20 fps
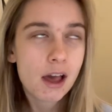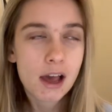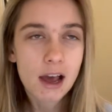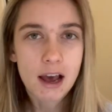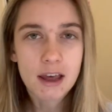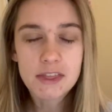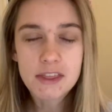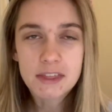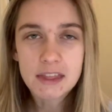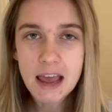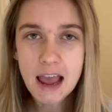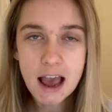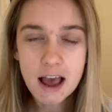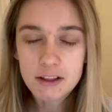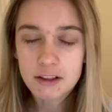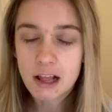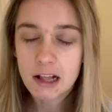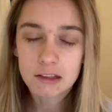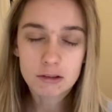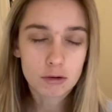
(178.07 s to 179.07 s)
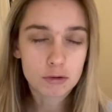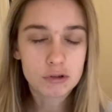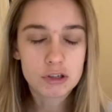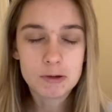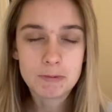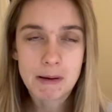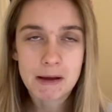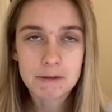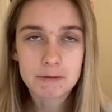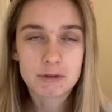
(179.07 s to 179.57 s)
And then they had that dodgy
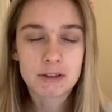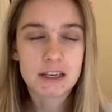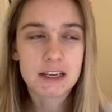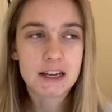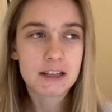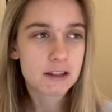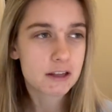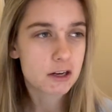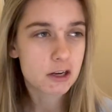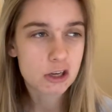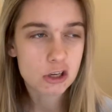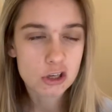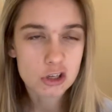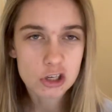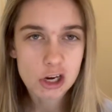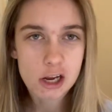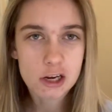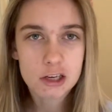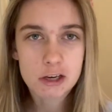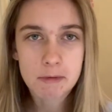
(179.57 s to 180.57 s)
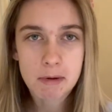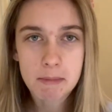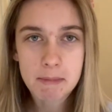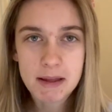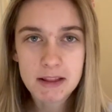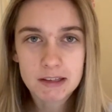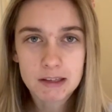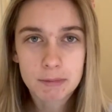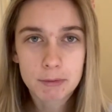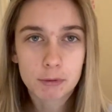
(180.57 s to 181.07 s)
penalty, and then it just changed their
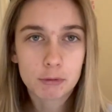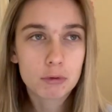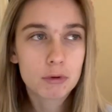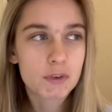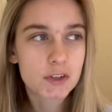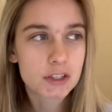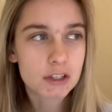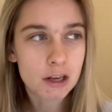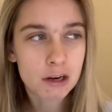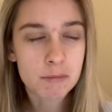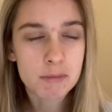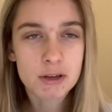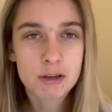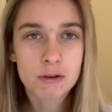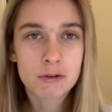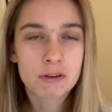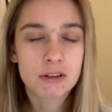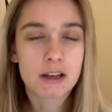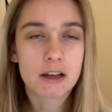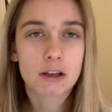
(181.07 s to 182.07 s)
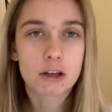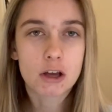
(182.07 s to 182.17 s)
momentum, and all of a sudden we couldn't get